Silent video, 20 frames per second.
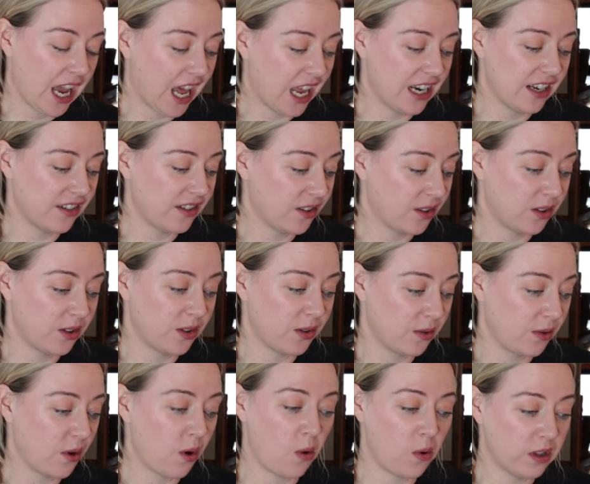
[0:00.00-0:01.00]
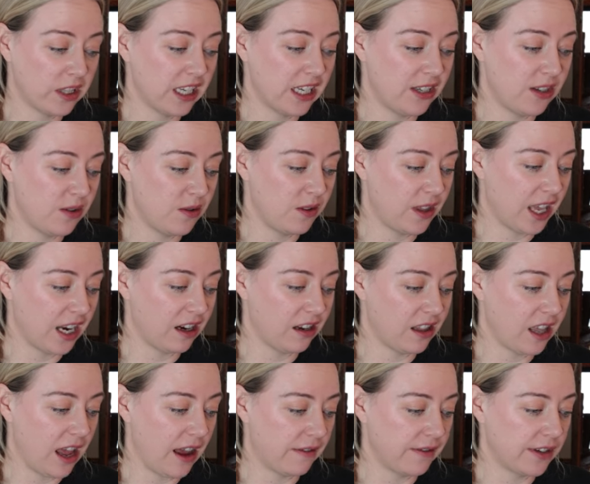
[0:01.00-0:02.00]
And there's the only 2 that are
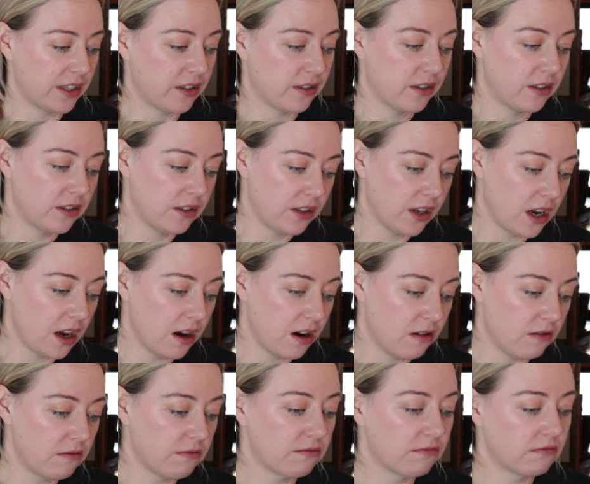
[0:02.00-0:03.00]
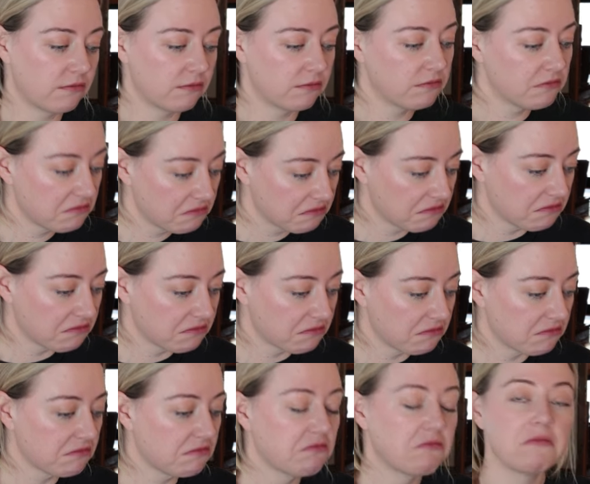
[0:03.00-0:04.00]
left. So
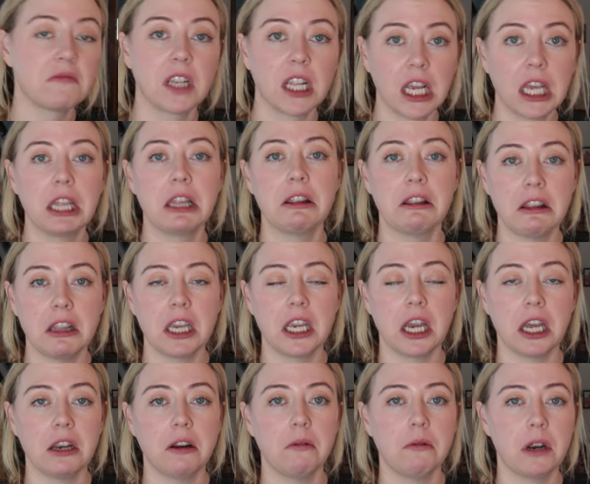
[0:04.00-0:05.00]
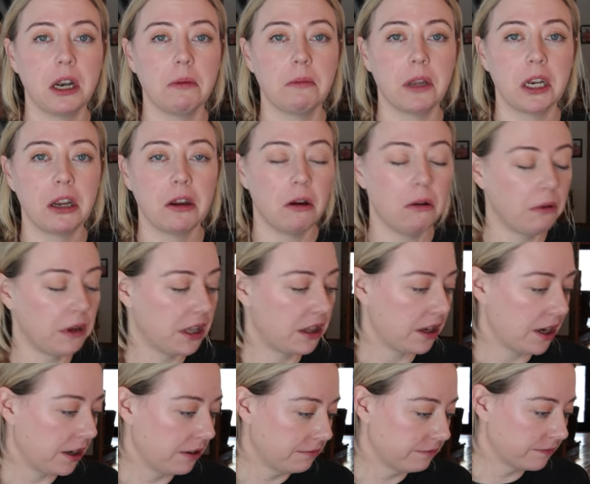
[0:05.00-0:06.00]
I think I know what I'm gonna go with
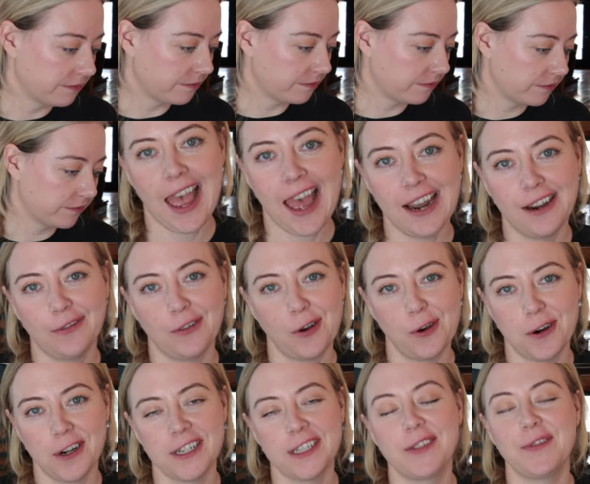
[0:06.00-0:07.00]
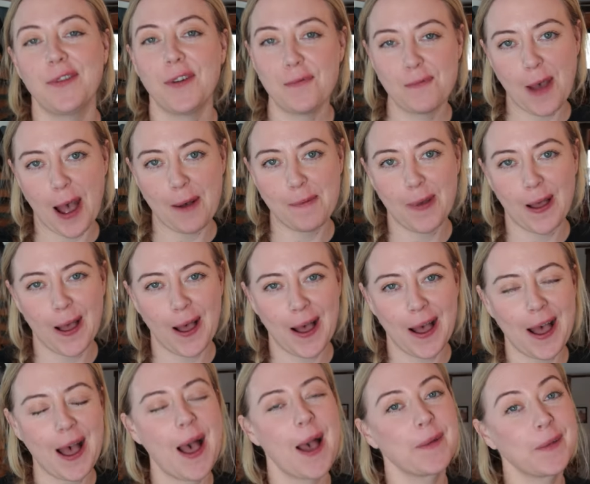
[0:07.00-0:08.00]
here. And of course, for
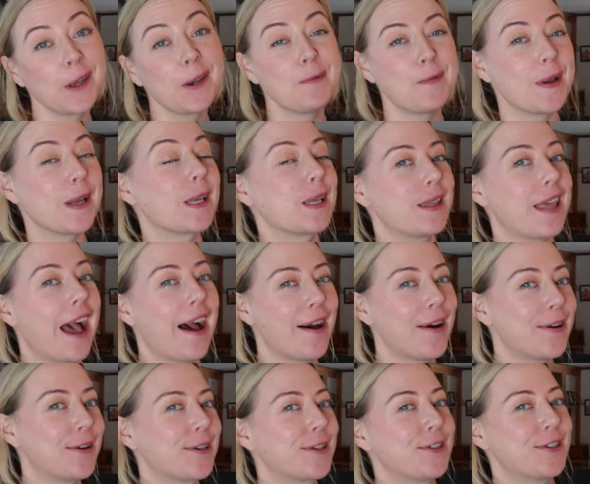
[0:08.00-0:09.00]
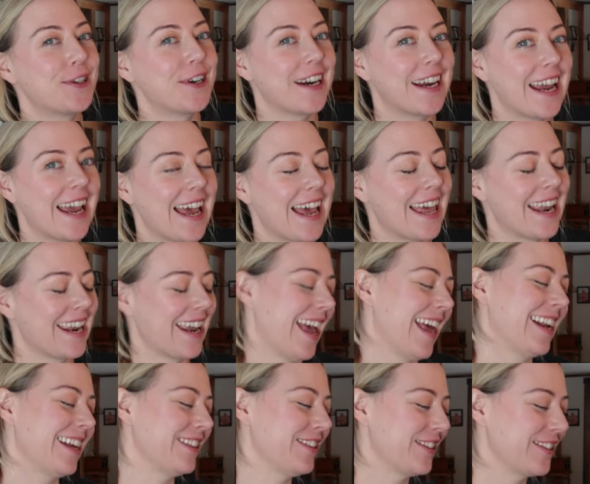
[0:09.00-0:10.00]
Balmaha, I'm gonna book that oak tree in,
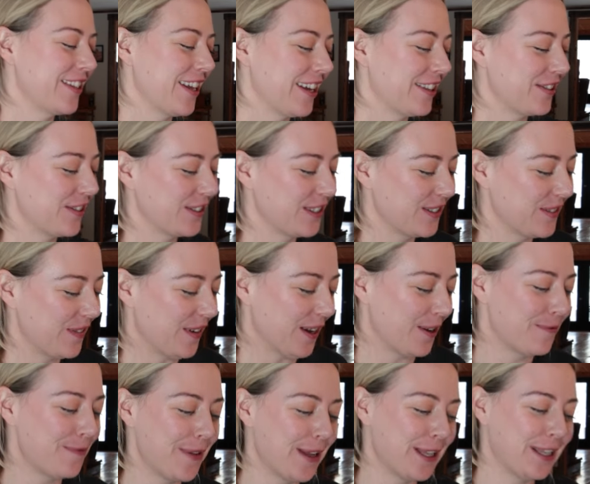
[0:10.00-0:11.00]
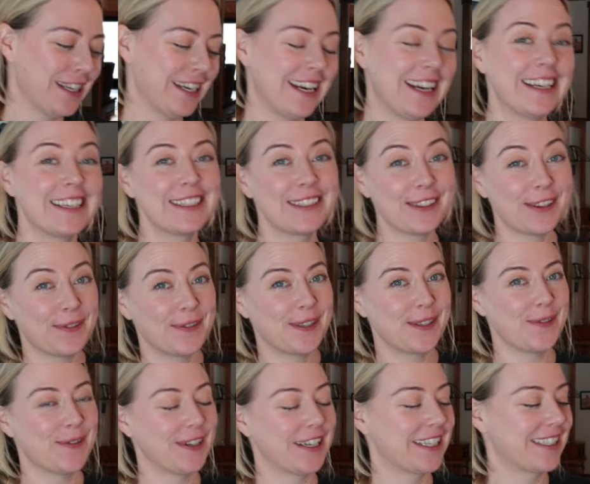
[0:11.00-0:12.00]
and it looks like there's availability. So I'm
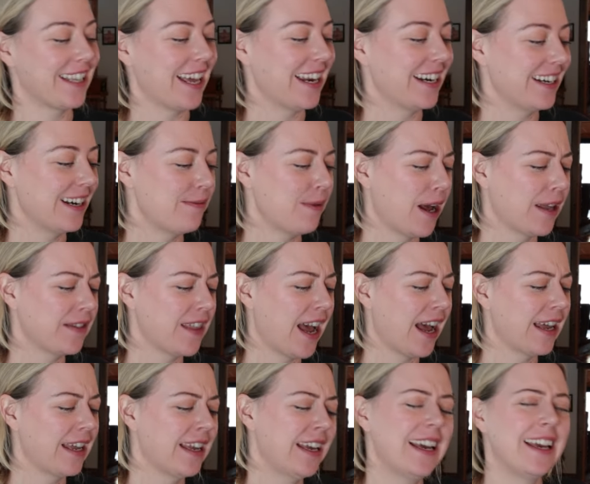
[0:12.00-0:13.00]
super excited about that.